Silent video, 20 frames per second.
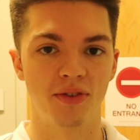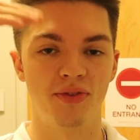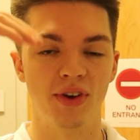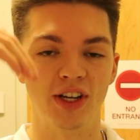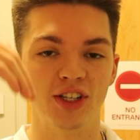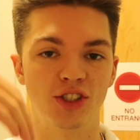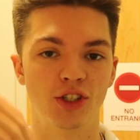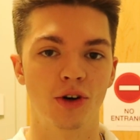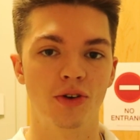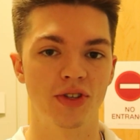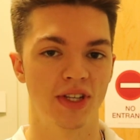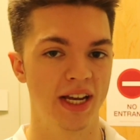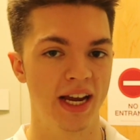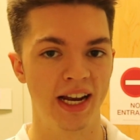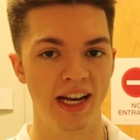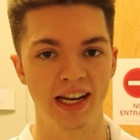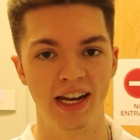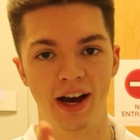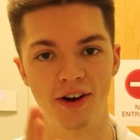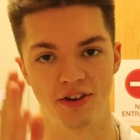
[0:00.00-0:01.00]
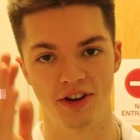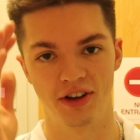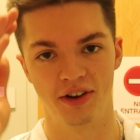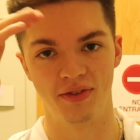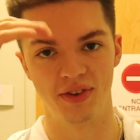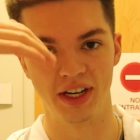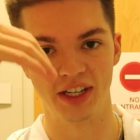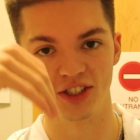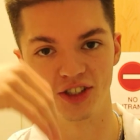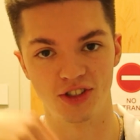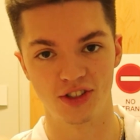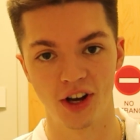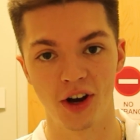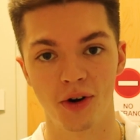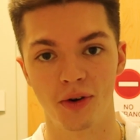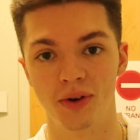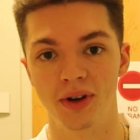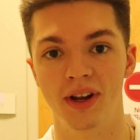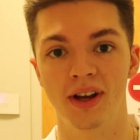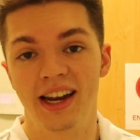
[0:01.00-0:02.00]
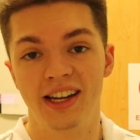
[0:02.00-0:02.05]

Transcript: the fish goes in and out of each zone.